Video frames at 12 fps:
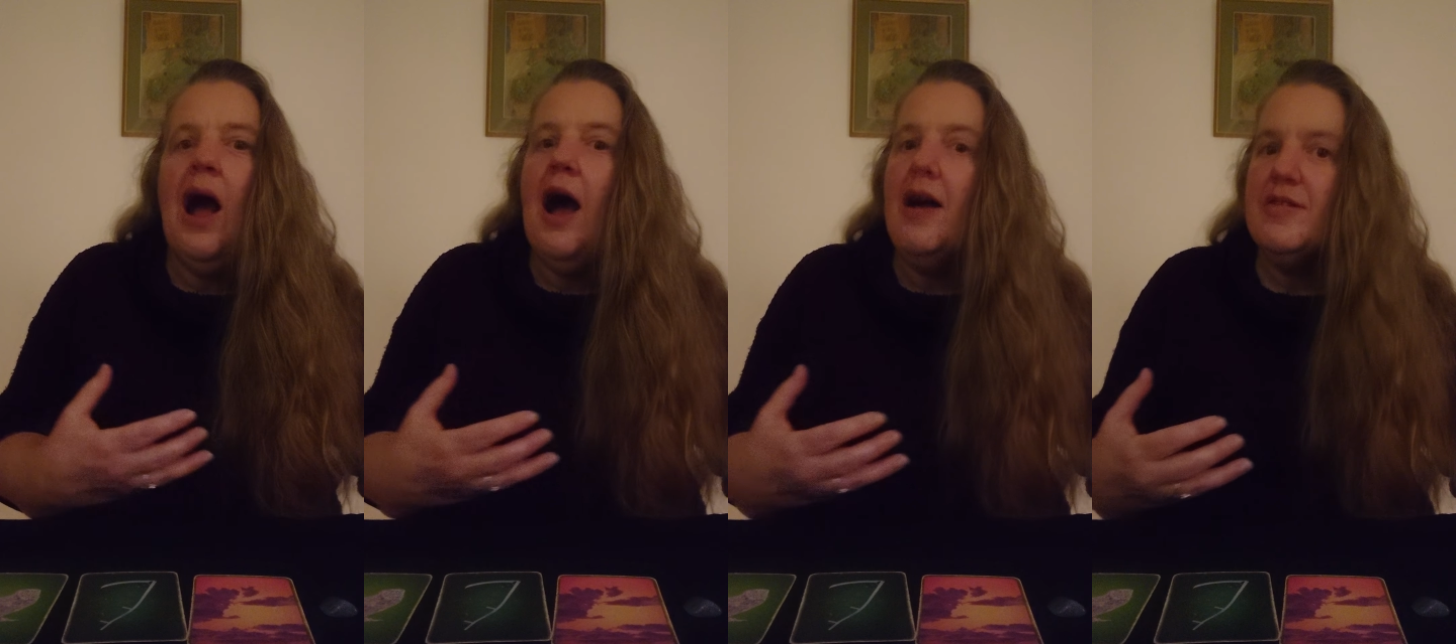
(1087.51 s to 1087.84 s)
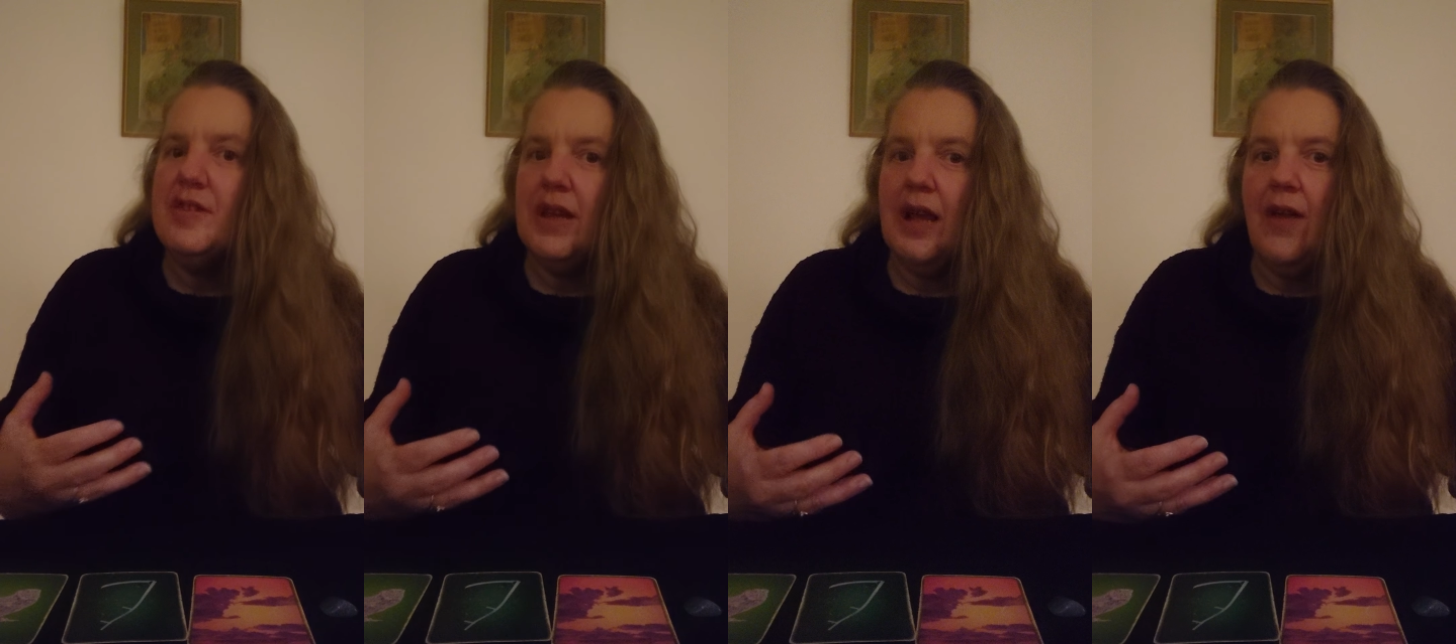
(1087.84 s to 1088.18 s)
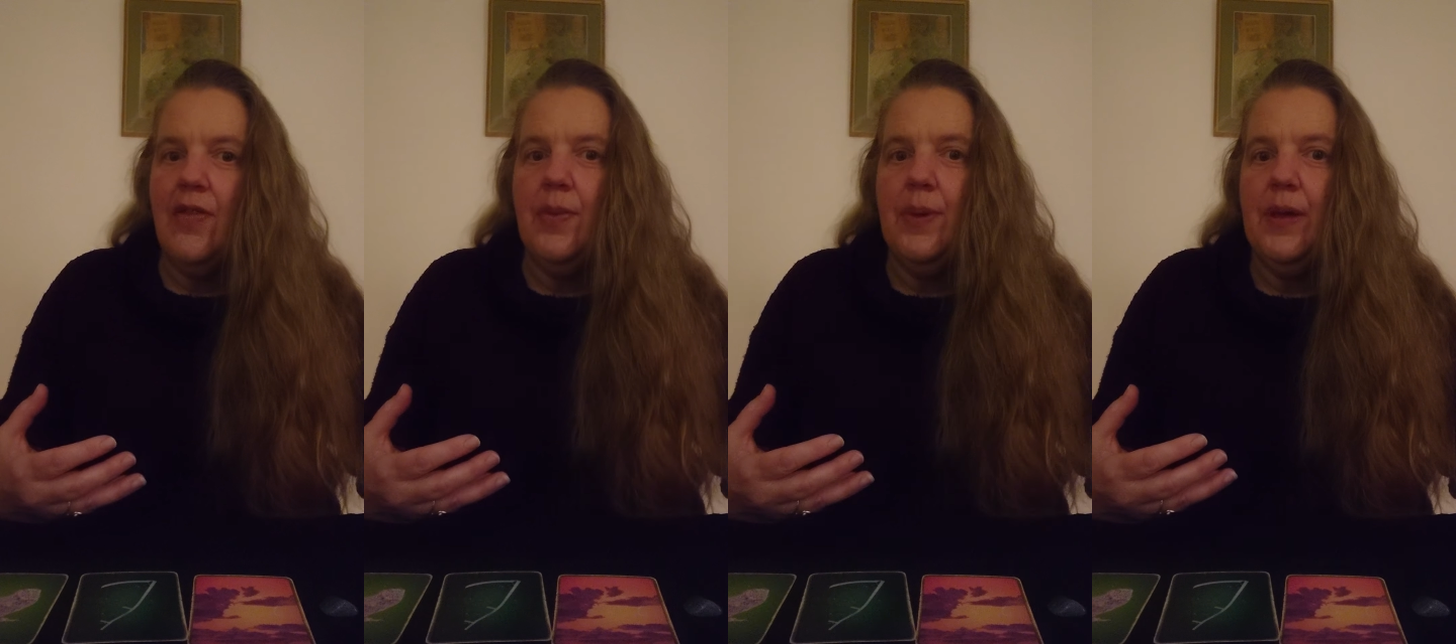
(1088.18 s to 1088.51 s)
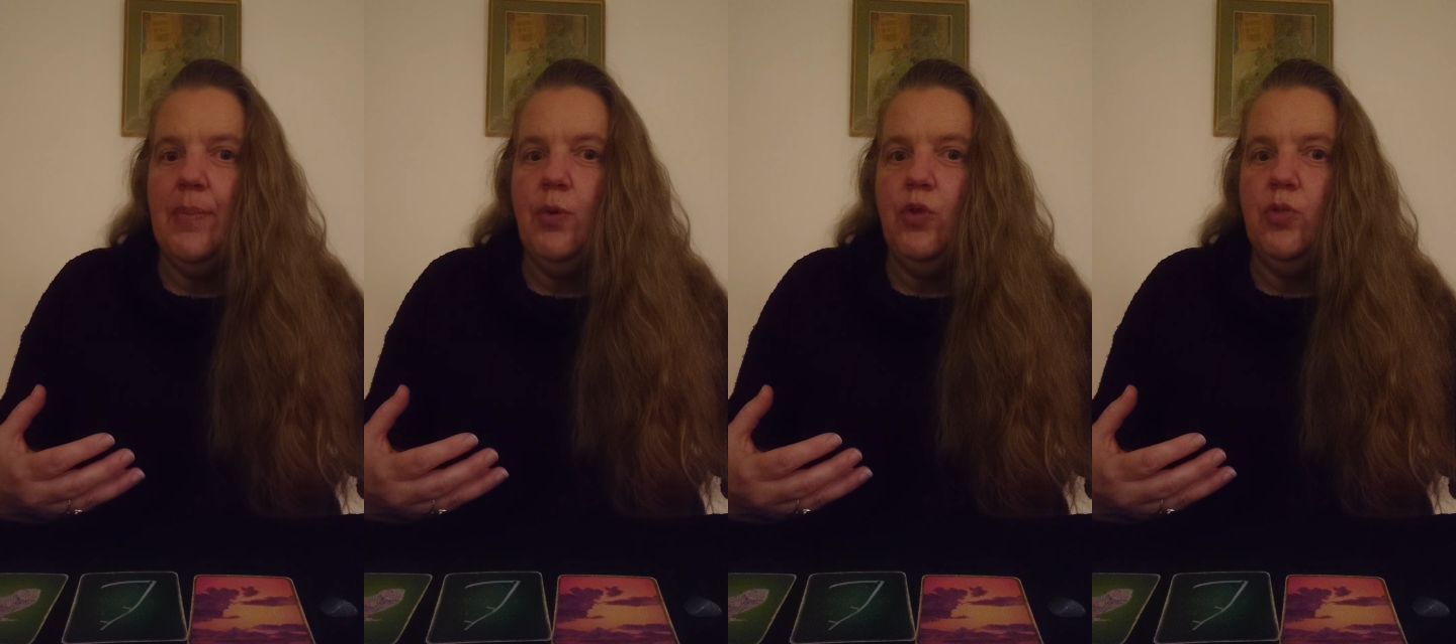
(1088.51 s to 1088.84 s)
asking other
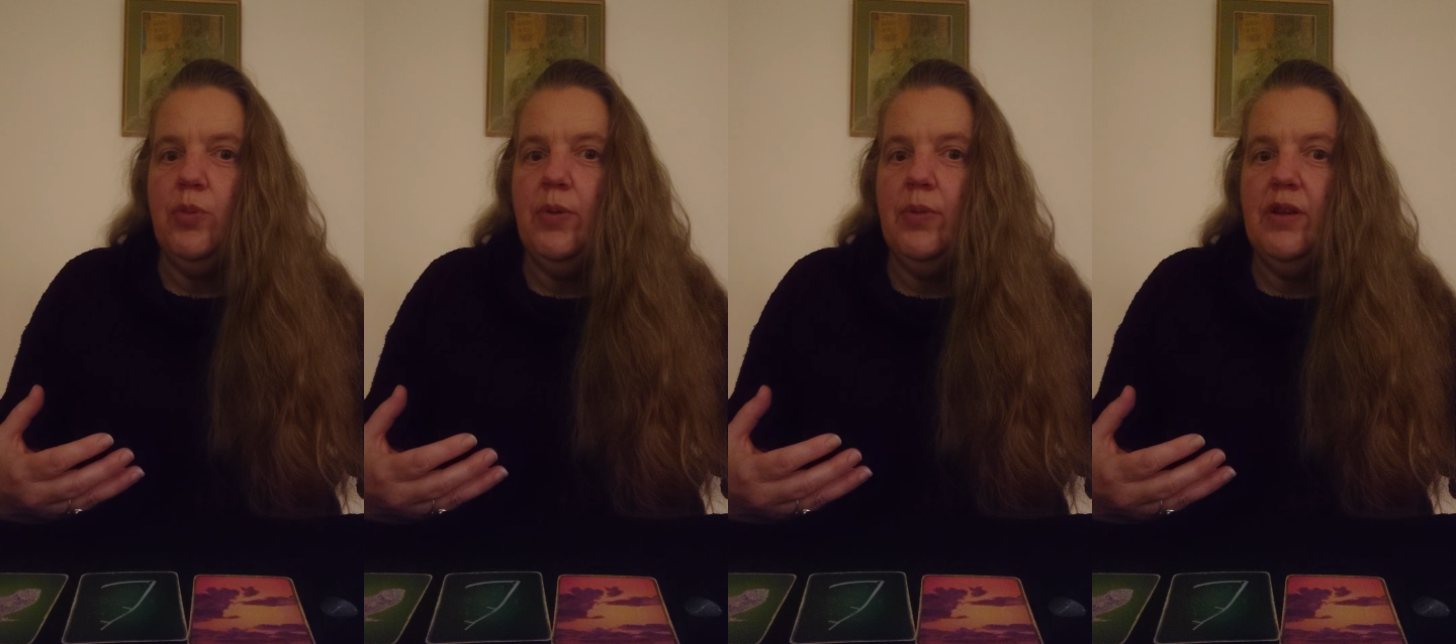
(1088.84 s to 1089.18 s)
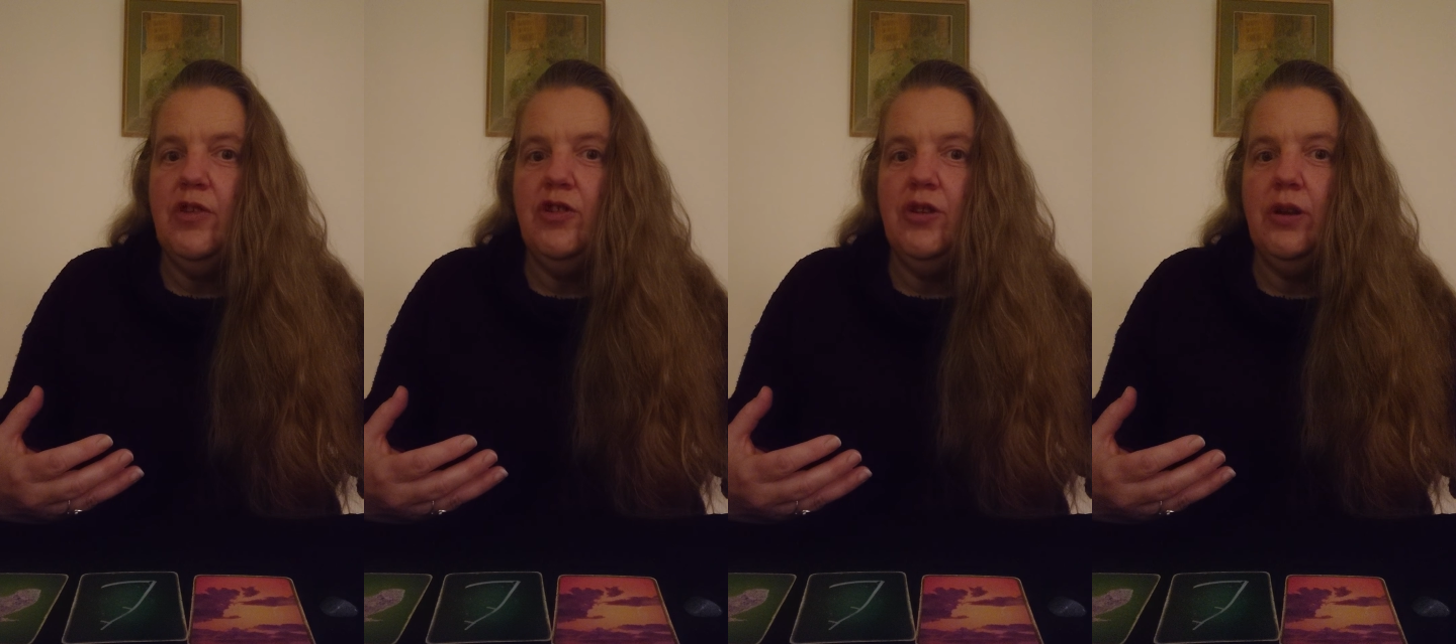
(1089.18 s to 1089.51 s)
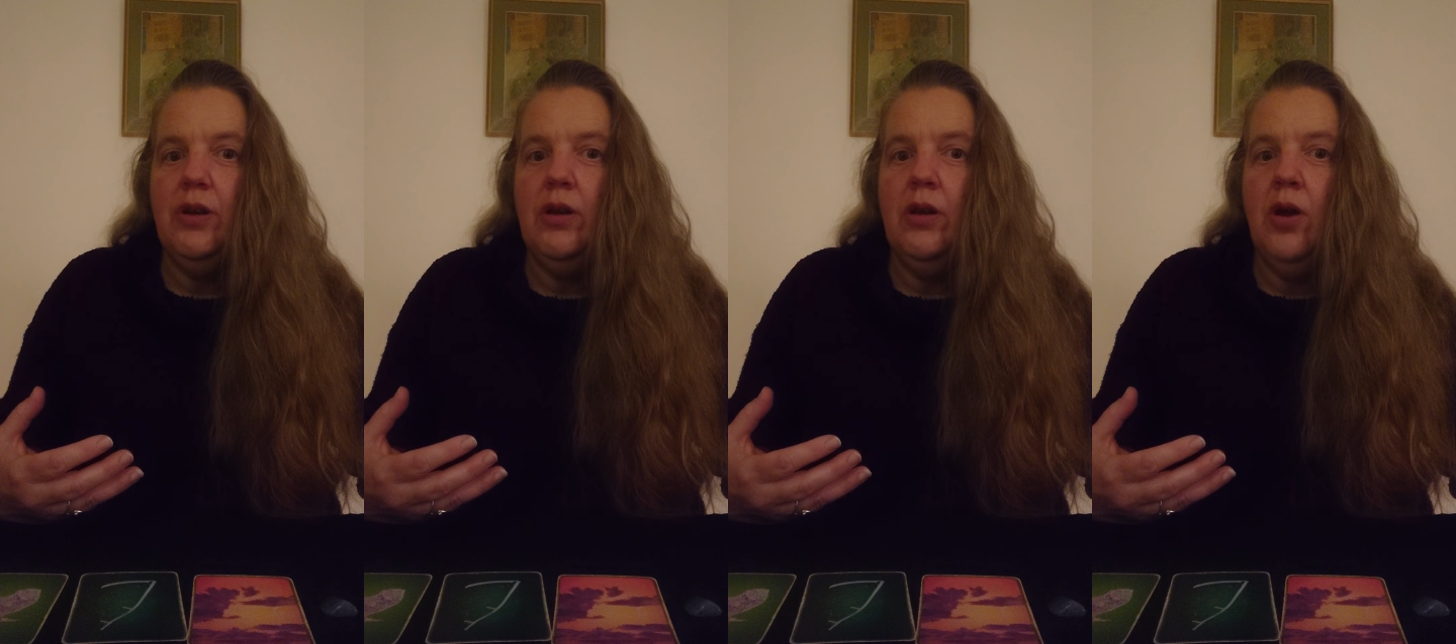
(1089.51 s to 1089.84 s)
people's permission